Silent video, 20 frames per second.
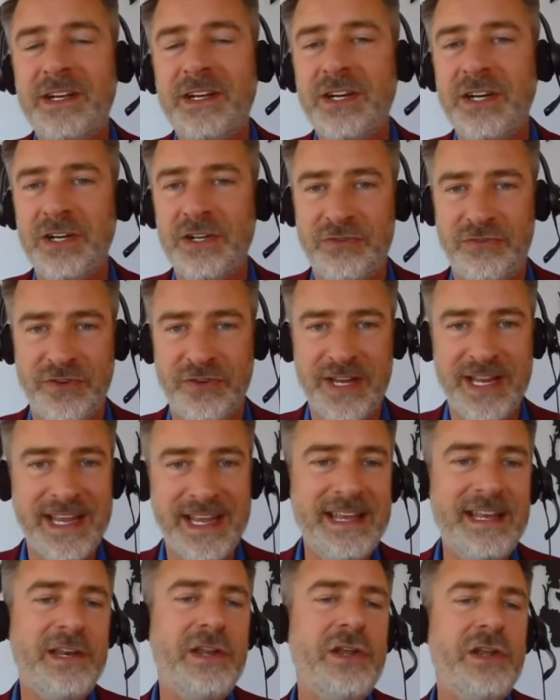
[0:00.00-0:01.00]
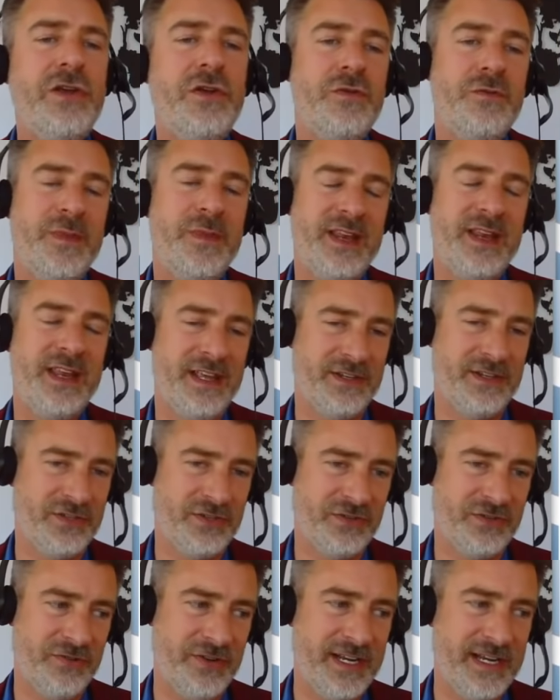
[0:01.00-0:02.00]
country in human
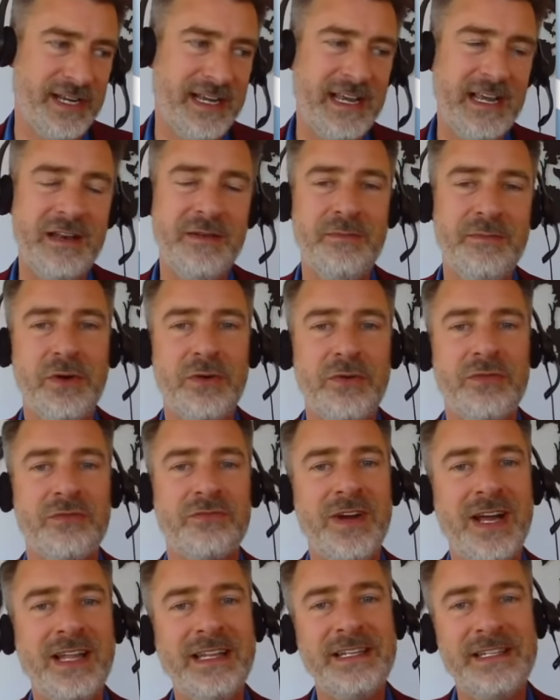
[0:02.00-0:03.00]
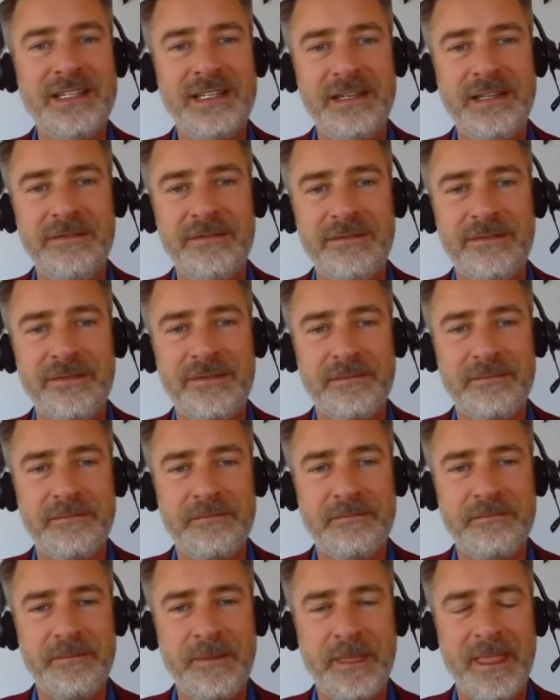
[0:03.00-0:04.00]
history in both relative
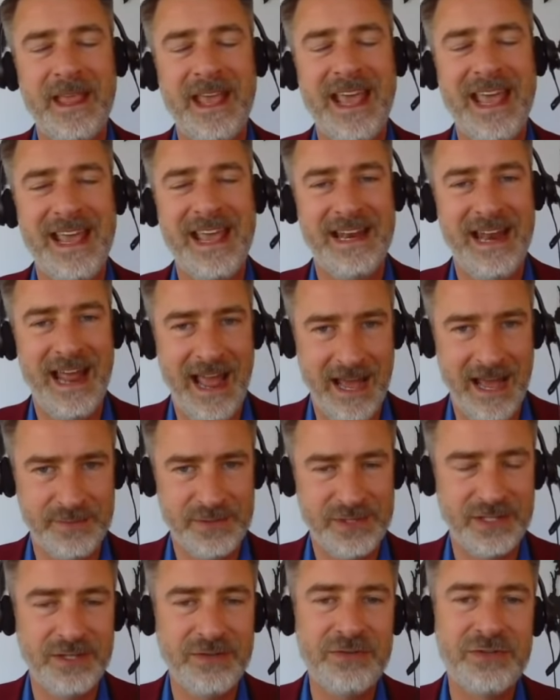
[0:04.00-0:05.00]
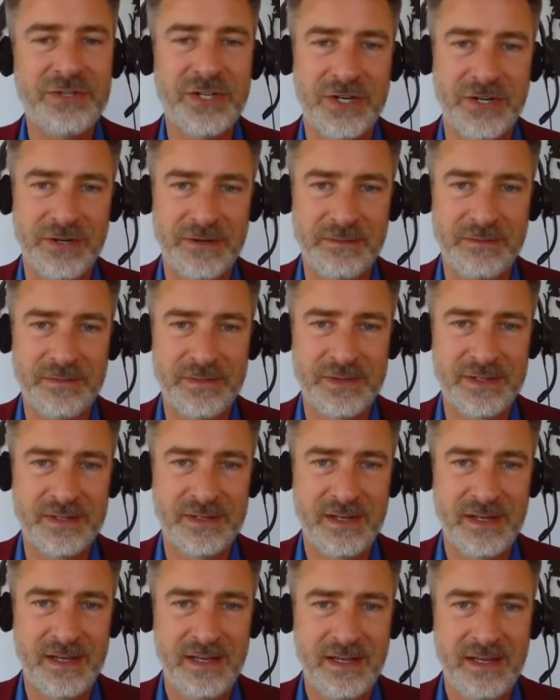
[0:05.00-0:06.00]
and absolute
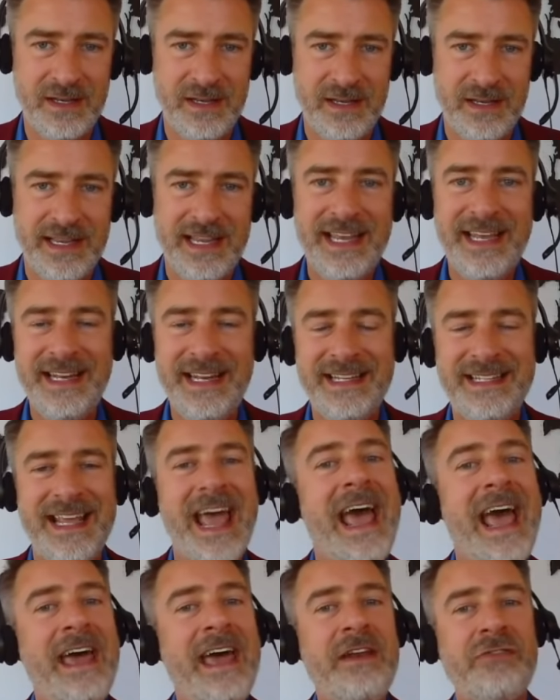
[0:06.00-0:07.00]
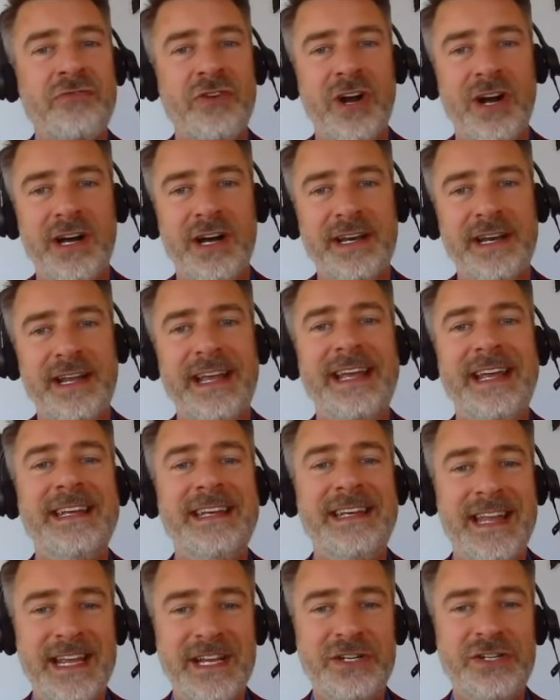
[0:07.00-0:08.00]
terms. It is Enron
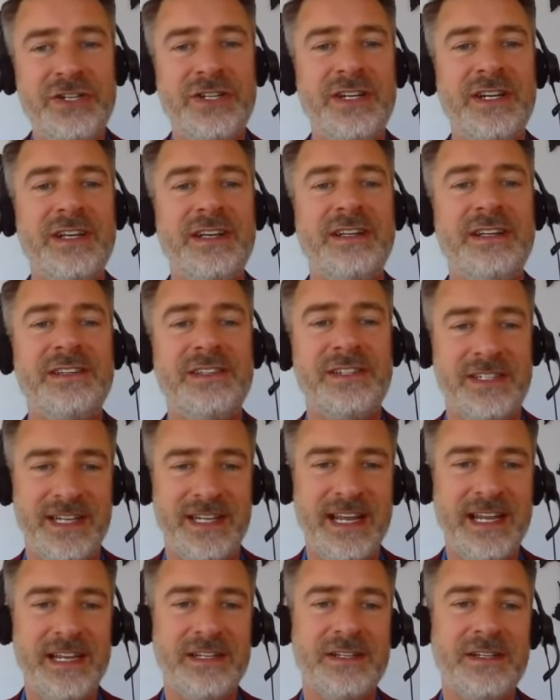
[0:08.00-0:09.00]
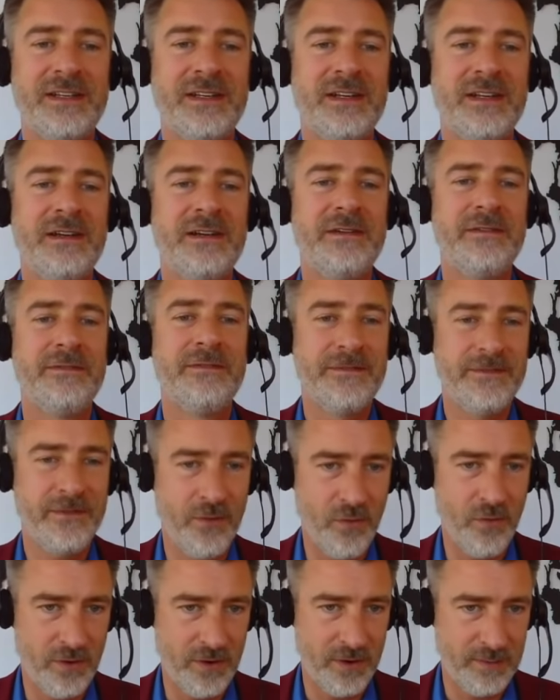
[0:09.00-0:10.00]
in nation state
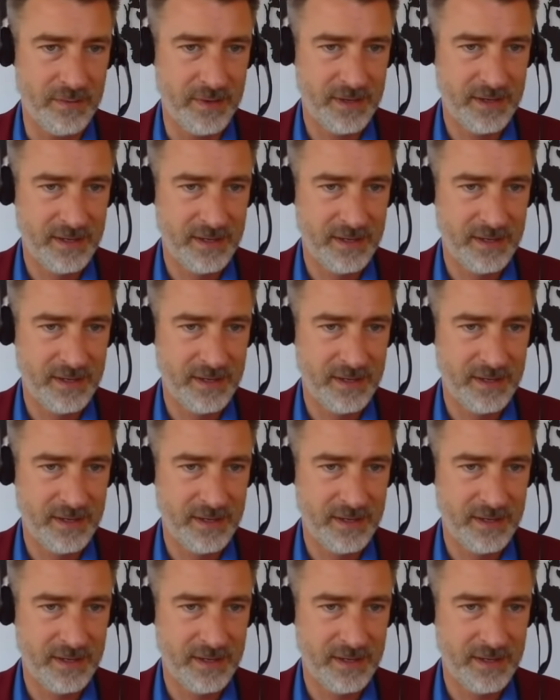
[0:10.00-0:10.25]
form.